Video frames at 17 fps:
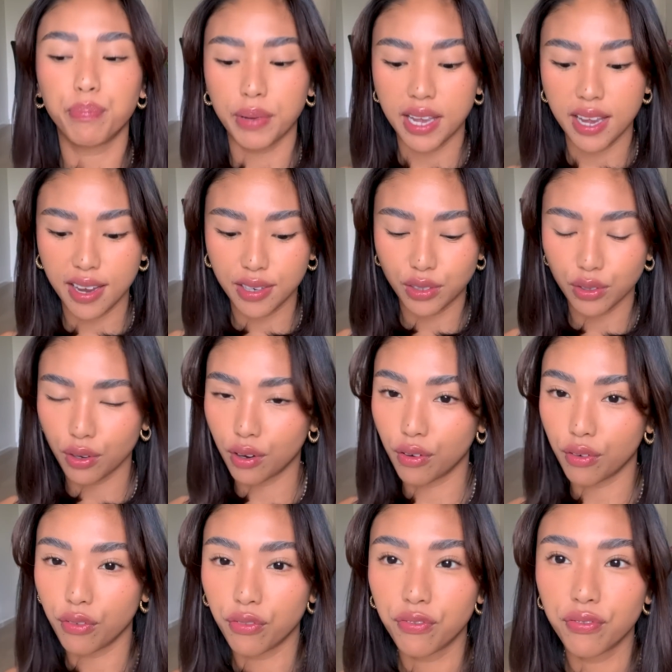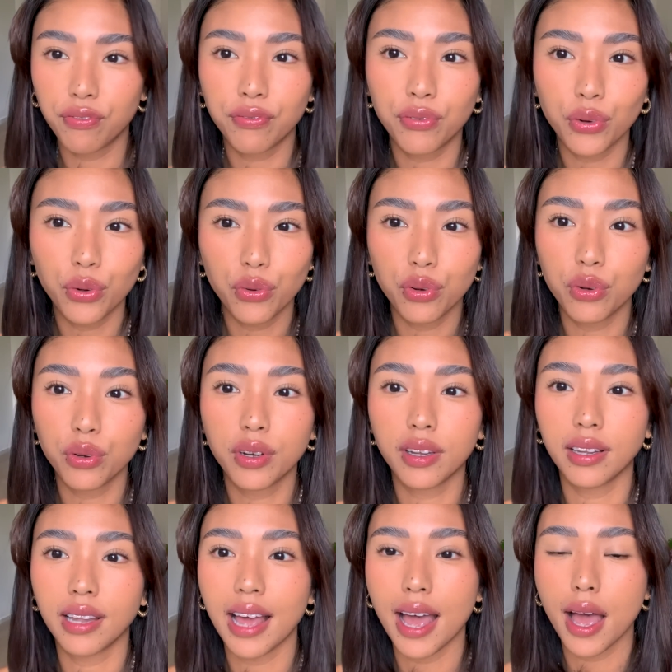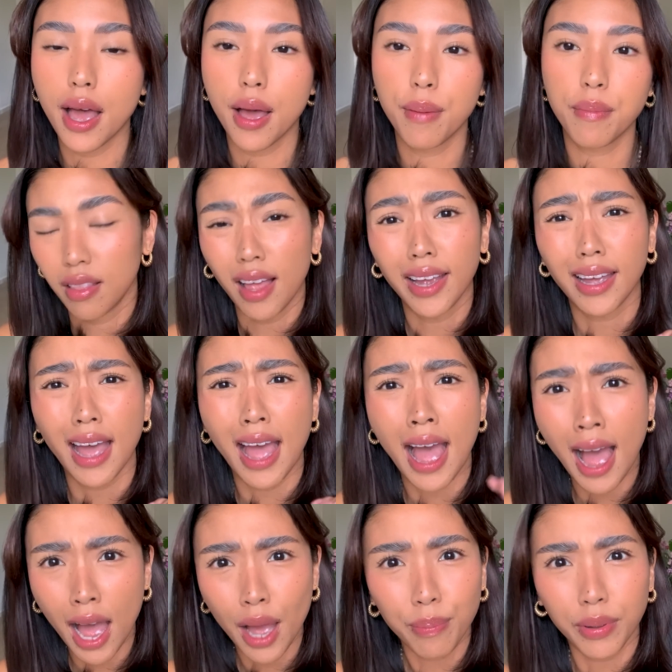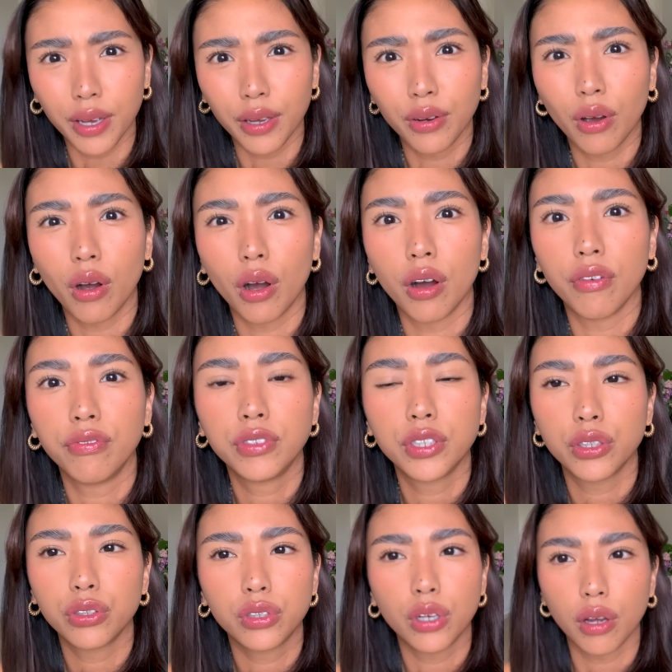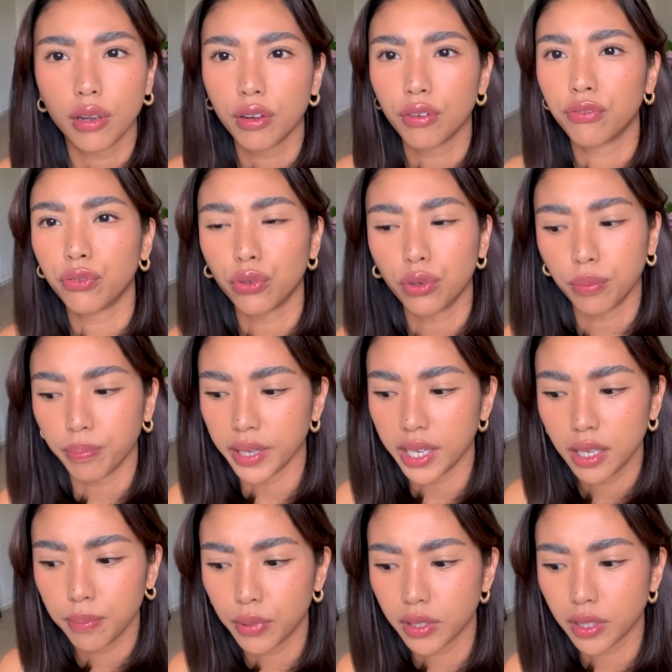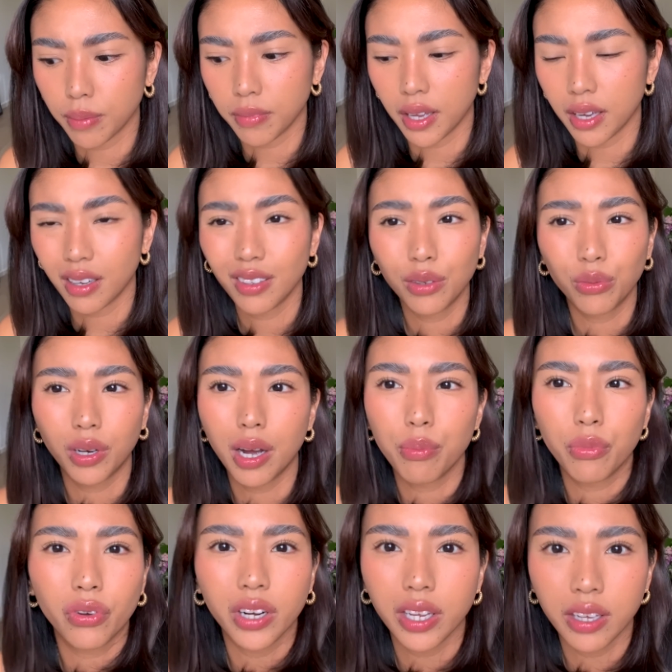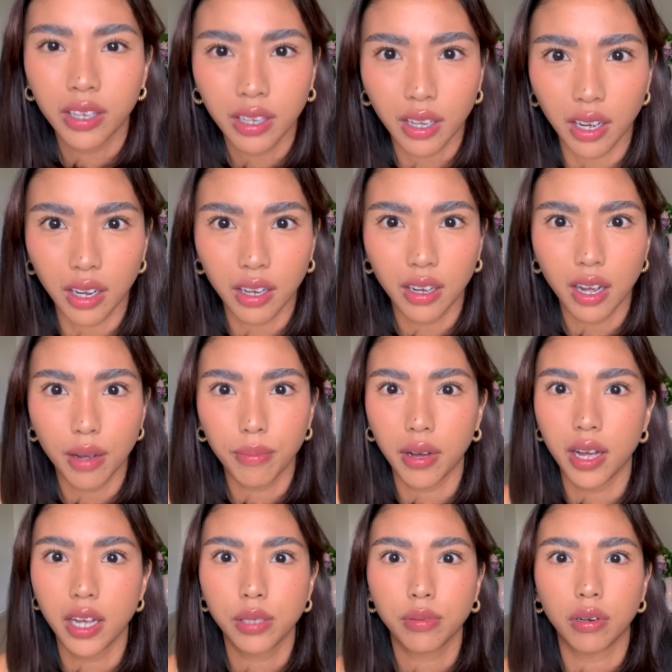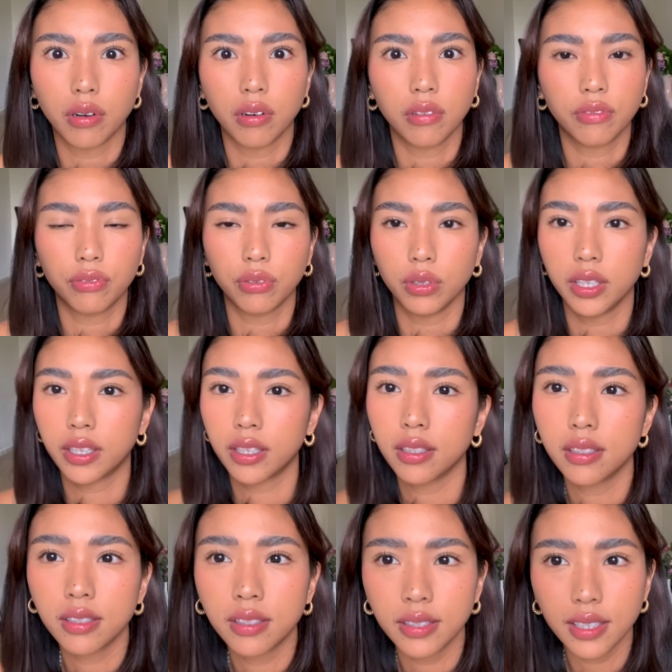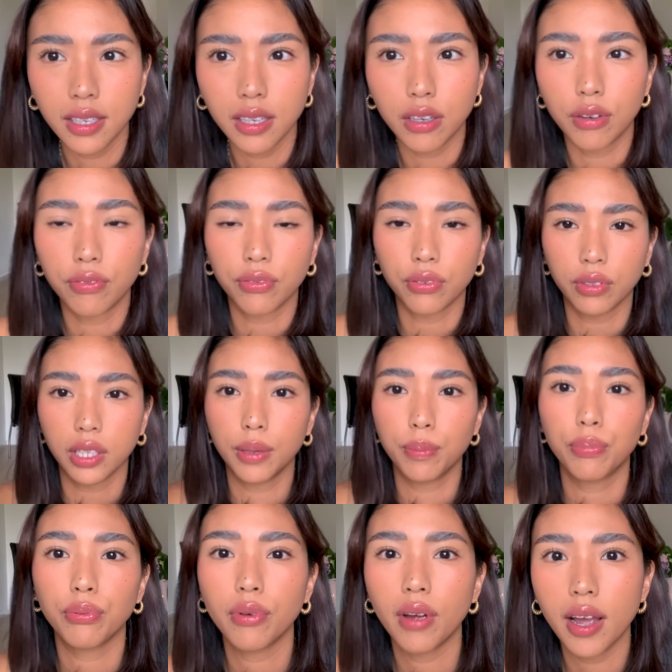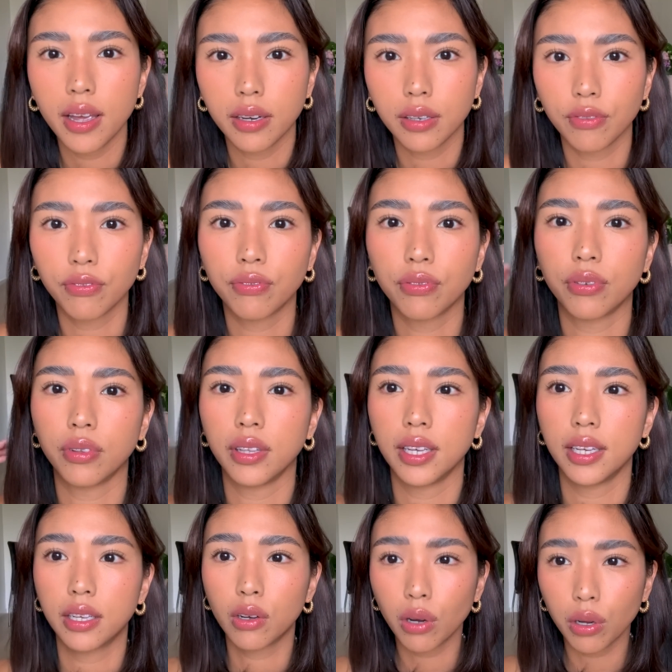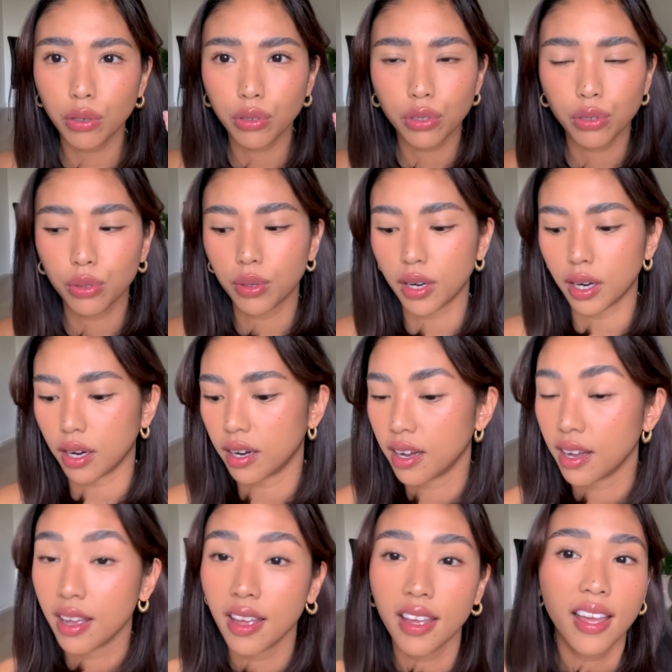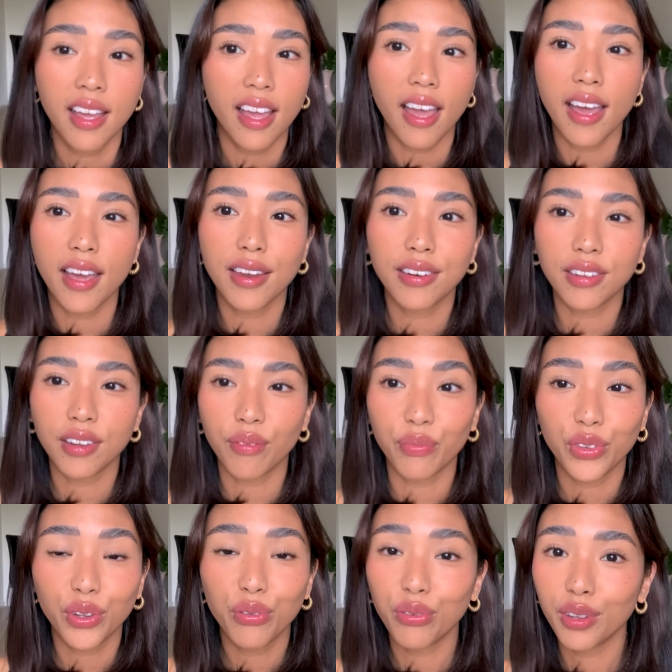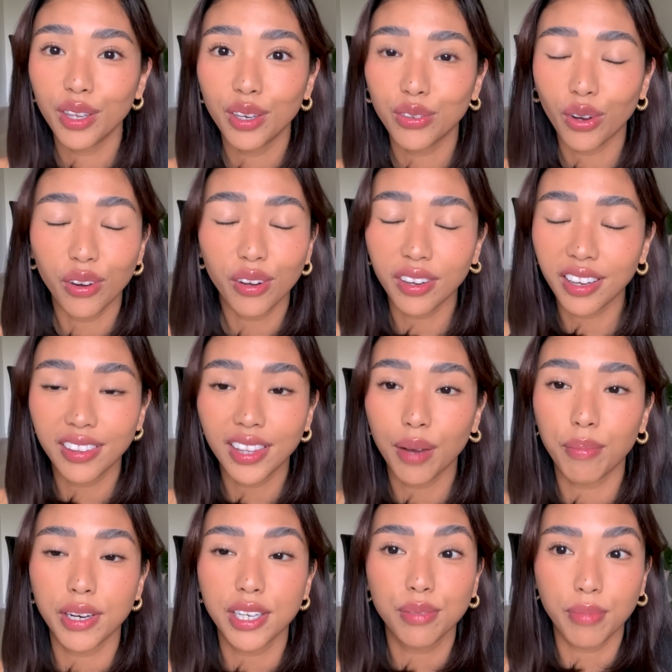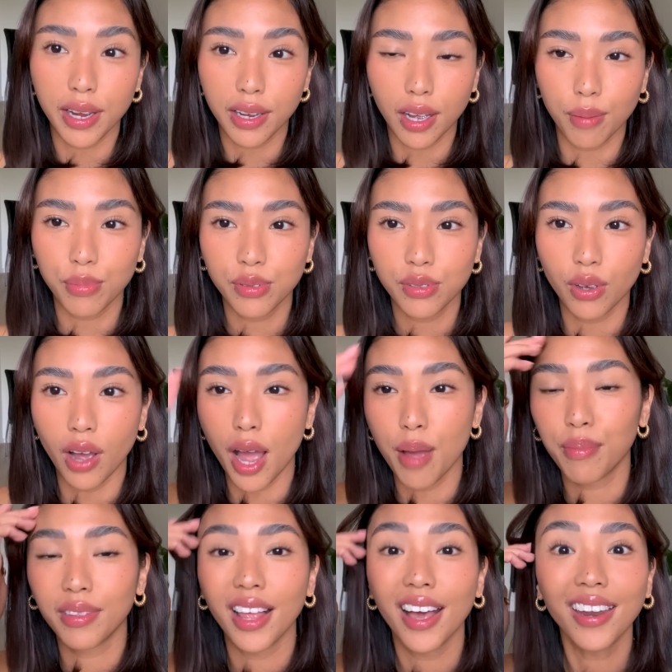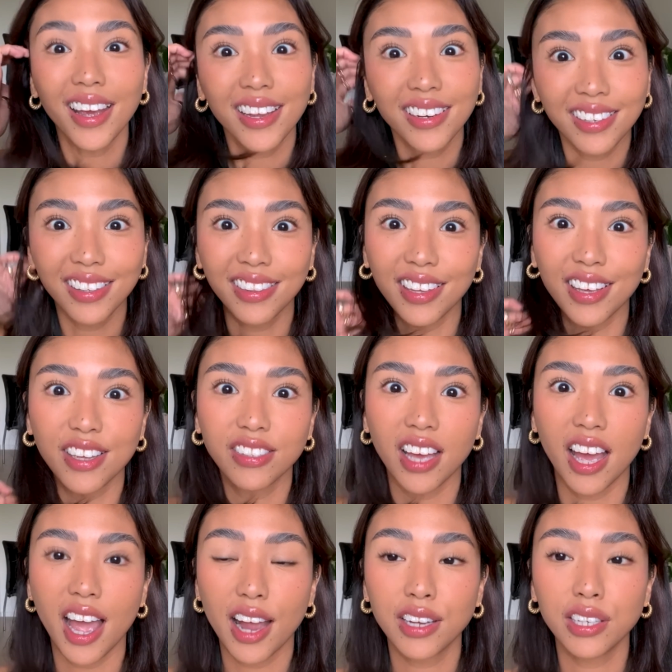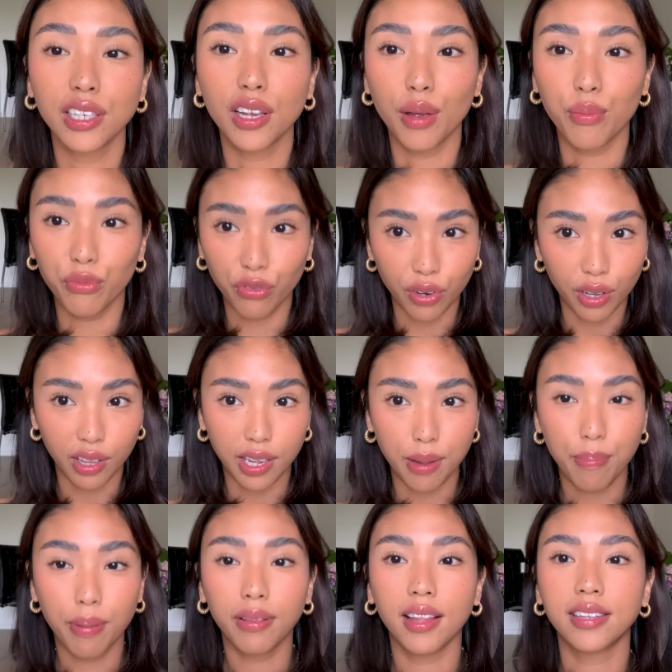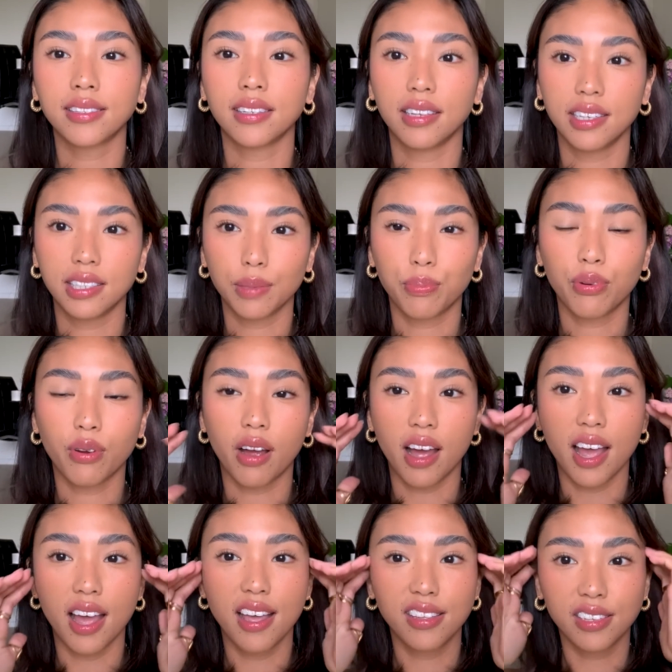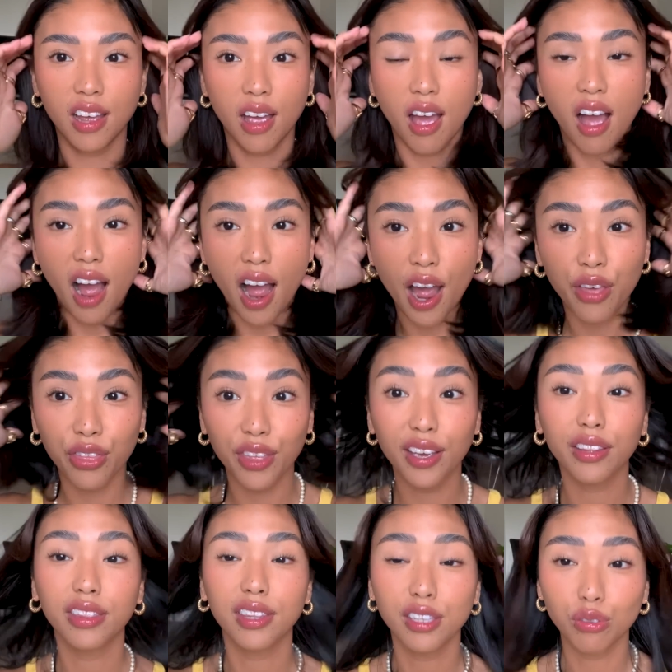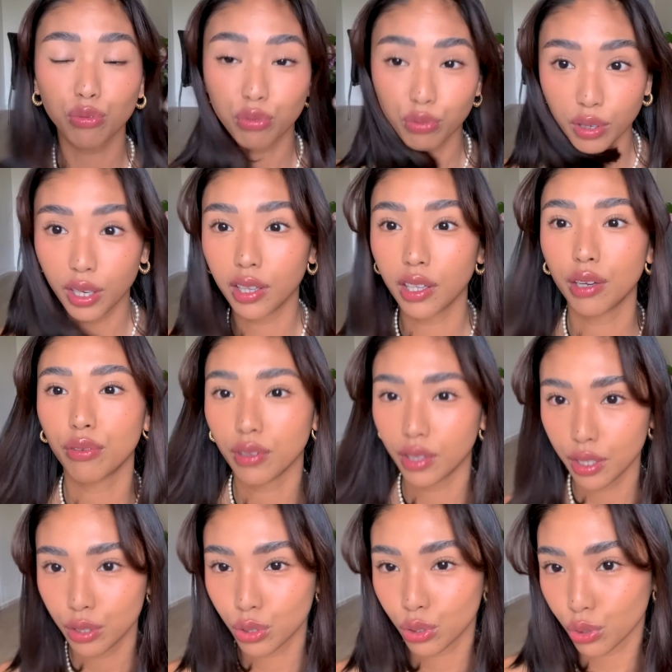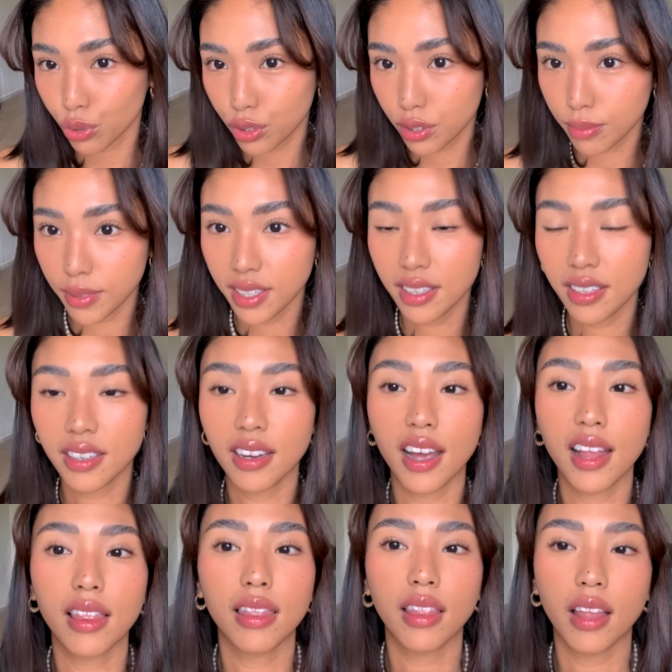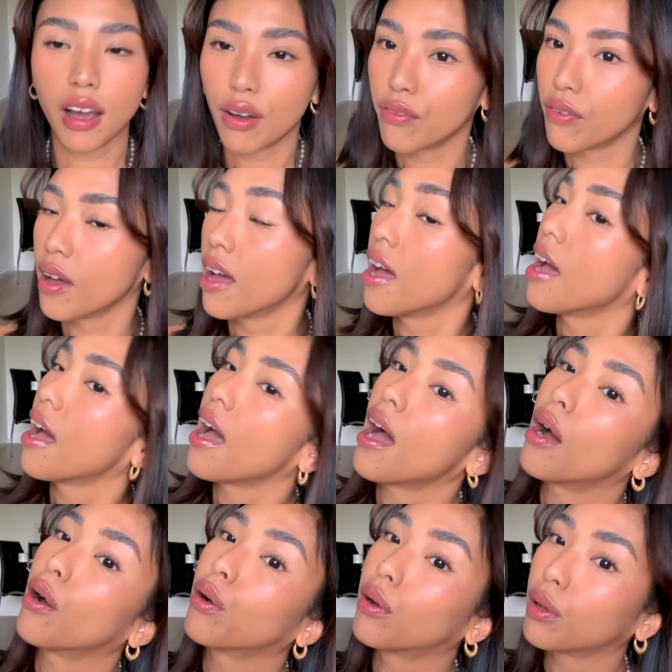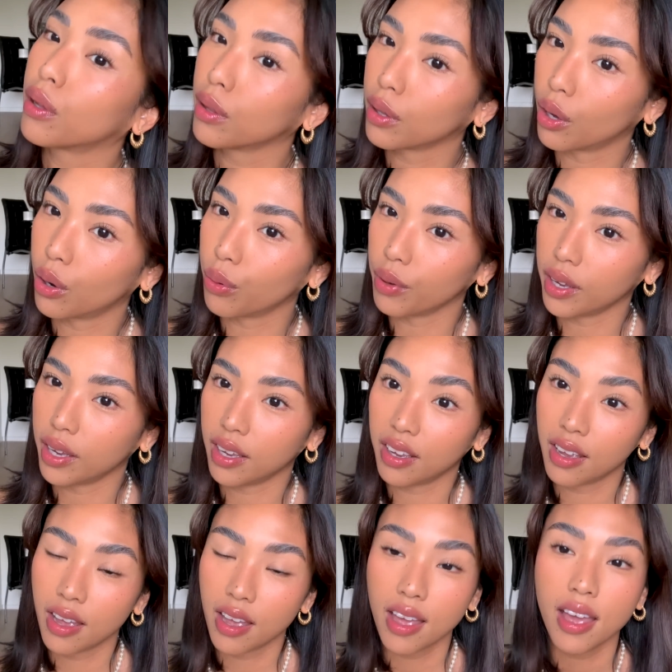beat, full glam, like a habit of just going full beat, because I'm like, oh, well, I'm already here. I might as well fully conceal, fully brighten, fully contour. And you really don't need that much makeup. So I'm glad I did this. I actually am really pleasantly surprised. I think this really, really suits me, and I love how glowy